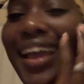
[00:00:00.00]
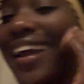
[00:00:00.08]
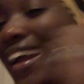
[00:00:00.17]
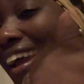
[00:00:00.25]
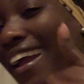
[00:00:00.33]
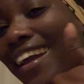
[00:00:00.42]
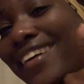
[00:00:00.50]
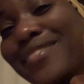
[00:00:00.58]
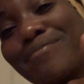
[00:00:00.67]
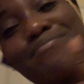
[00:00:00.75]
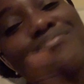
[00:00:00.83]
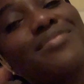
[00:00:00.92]
hey,
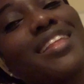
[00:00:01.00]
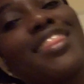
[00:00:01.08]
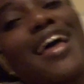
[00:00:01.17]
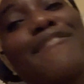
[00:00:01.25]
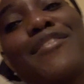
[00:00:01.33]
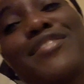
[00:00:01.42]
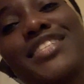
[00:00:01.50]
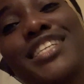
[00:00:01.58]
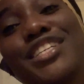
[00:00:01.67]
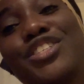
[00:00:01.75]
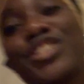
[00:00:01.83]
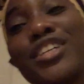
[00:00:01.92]
life of a
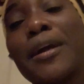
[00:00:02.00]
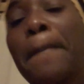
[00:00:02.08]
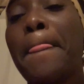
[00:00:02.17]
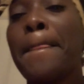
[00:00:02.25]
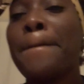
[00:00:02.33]
teacher.